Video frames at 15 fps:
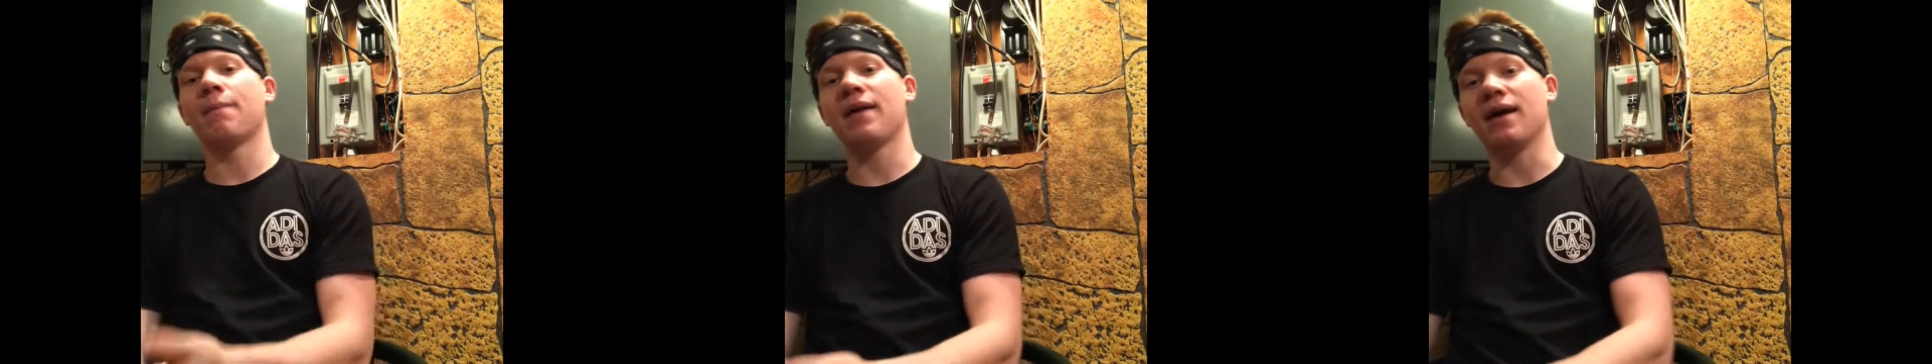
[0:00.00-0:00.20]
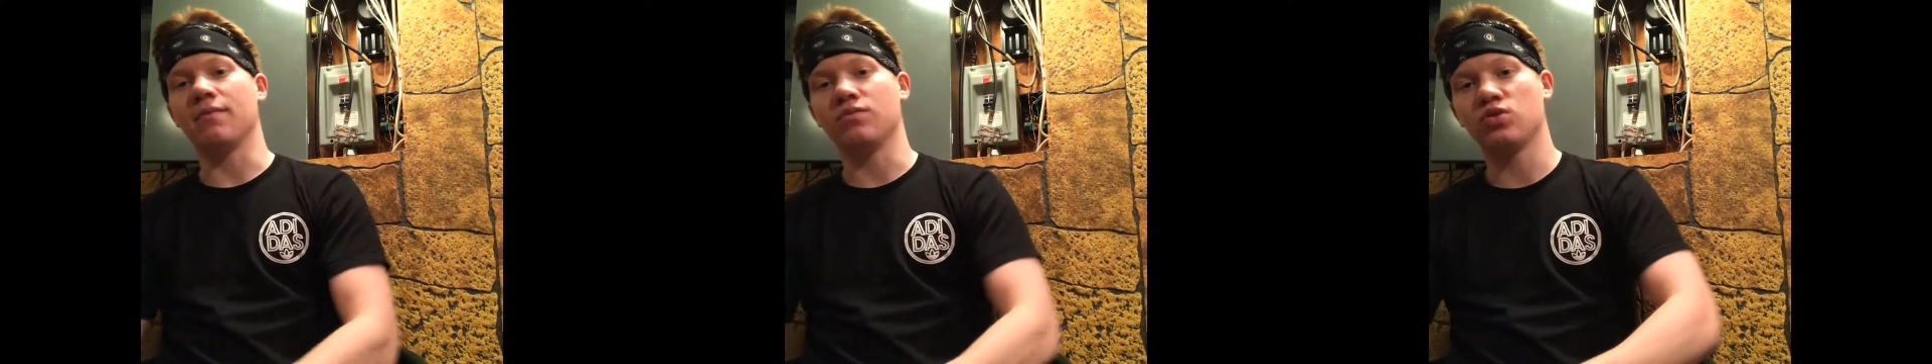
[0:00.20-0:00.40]

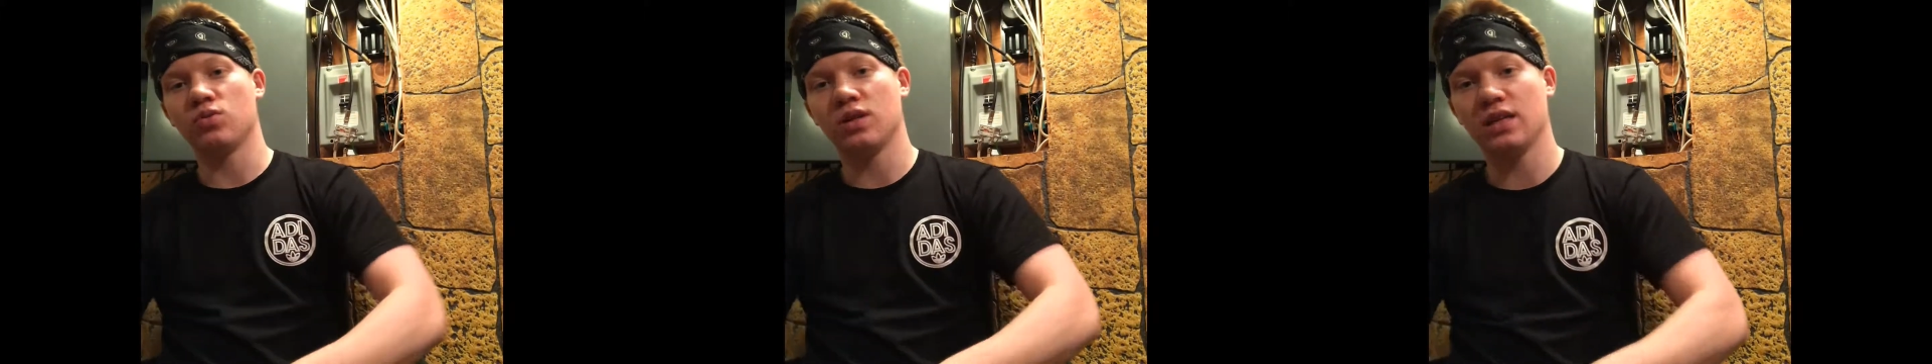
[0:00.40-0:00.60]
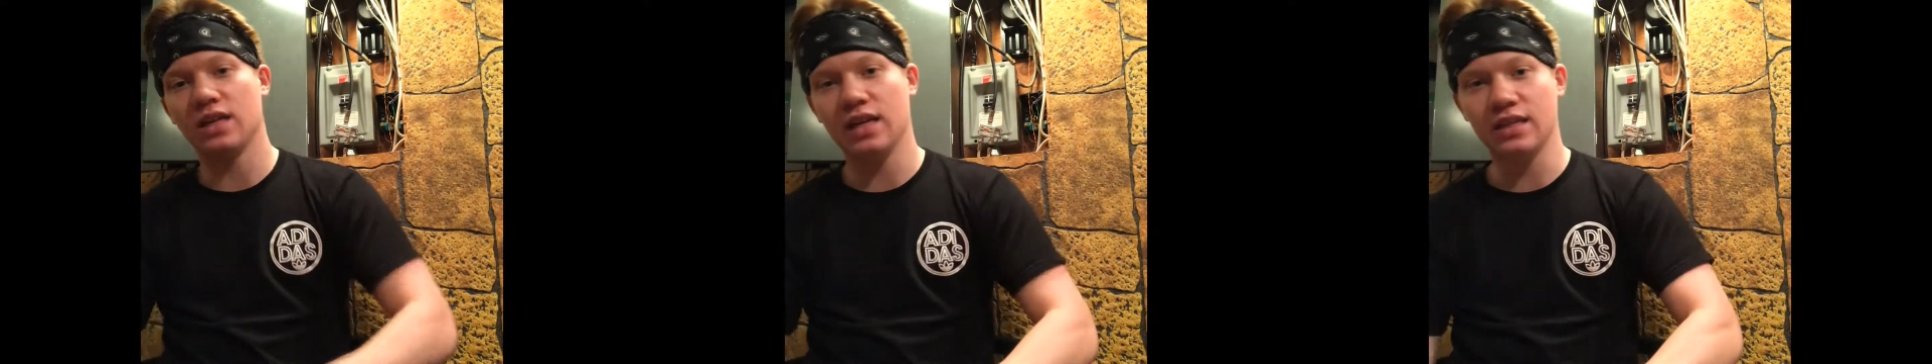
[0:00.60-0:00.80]
Bam,
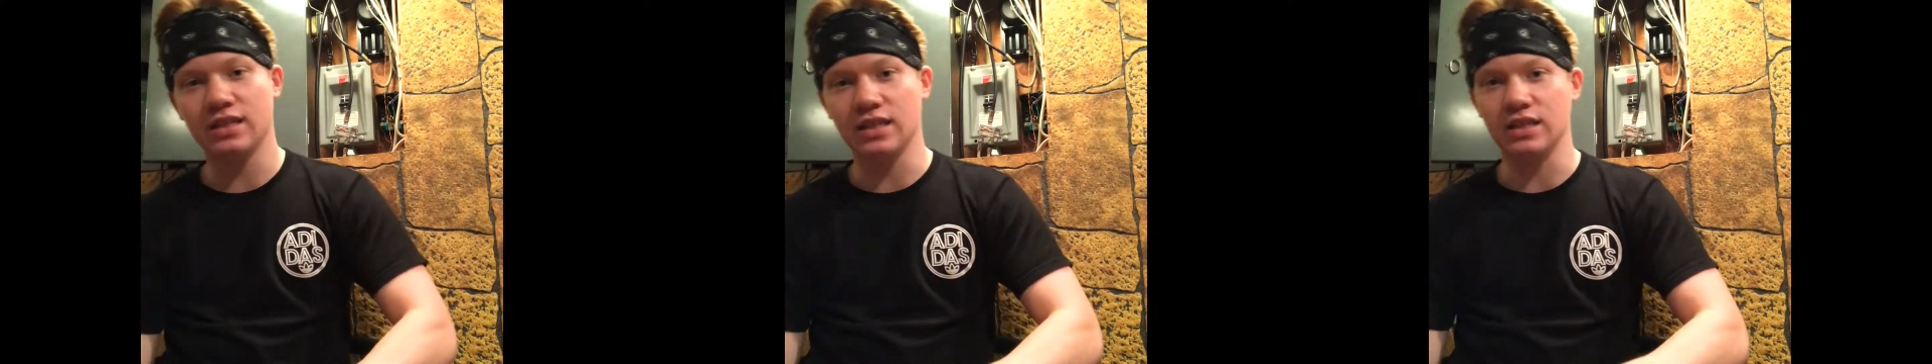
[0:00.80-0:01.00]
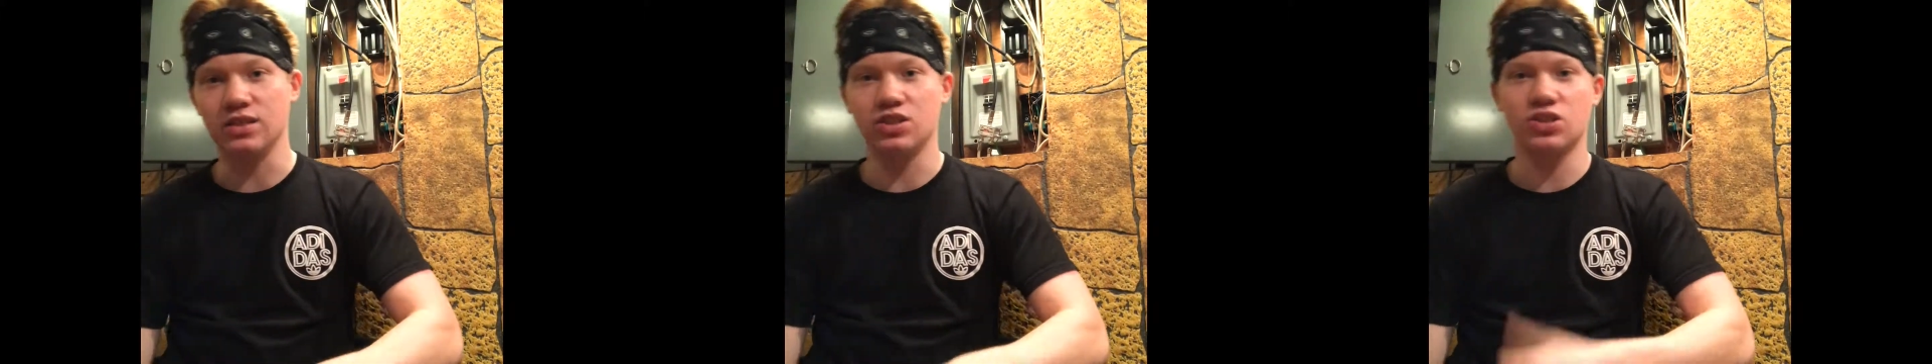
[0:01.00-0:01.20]

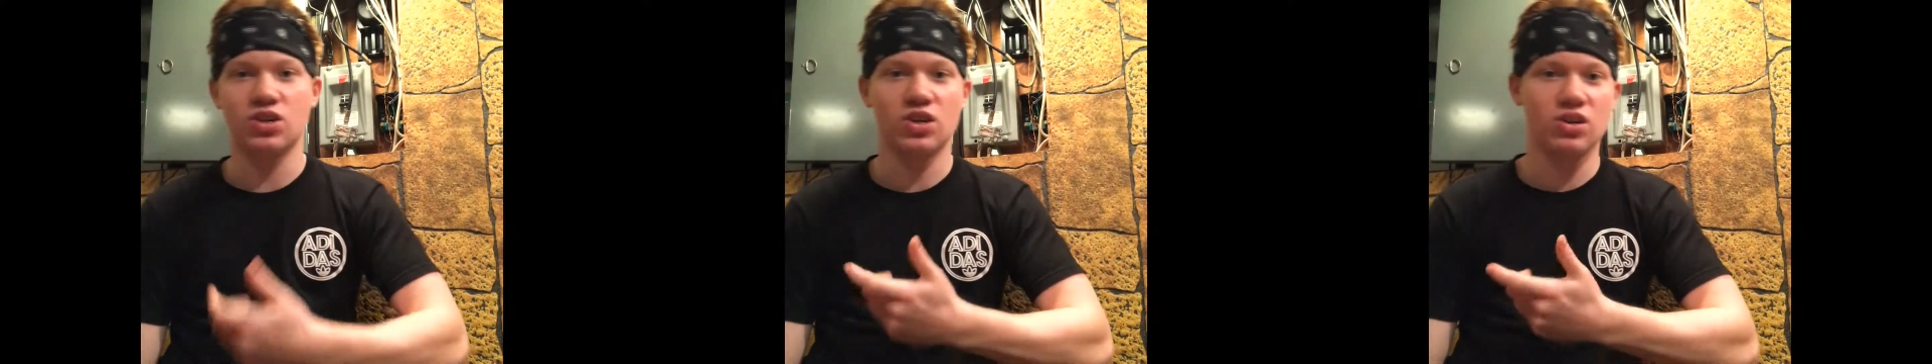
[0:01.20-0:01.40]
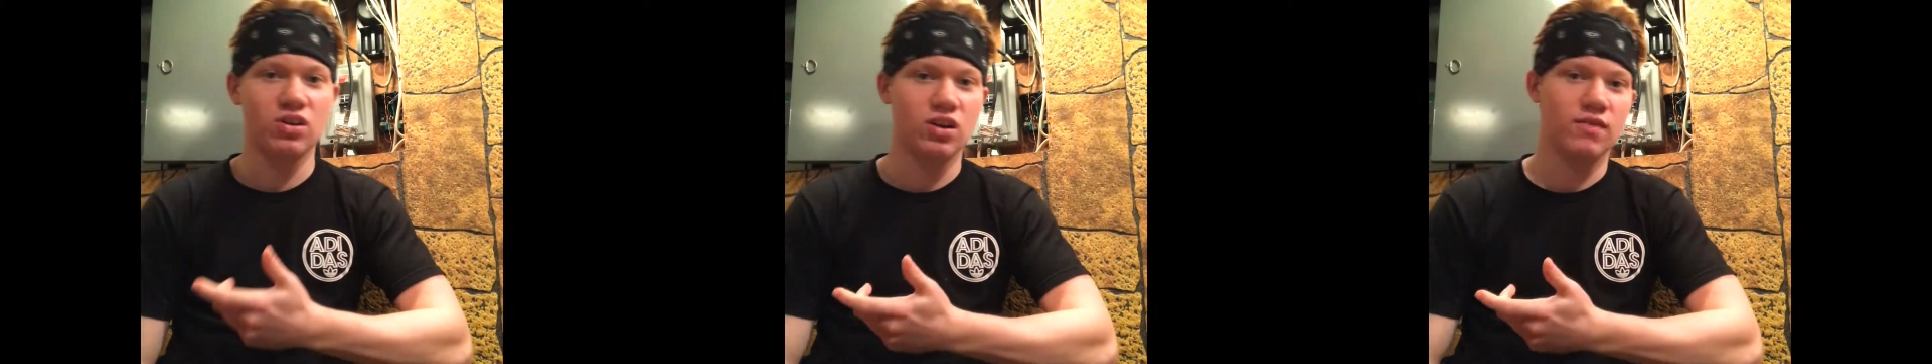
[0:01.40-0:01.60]
2018.
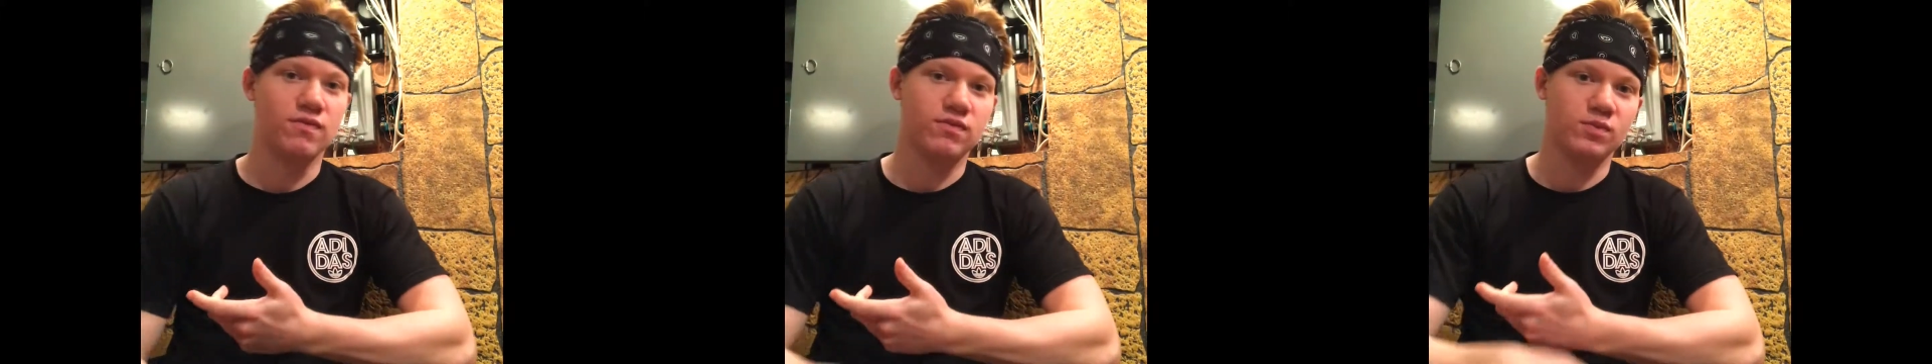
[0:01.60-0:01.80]
Started off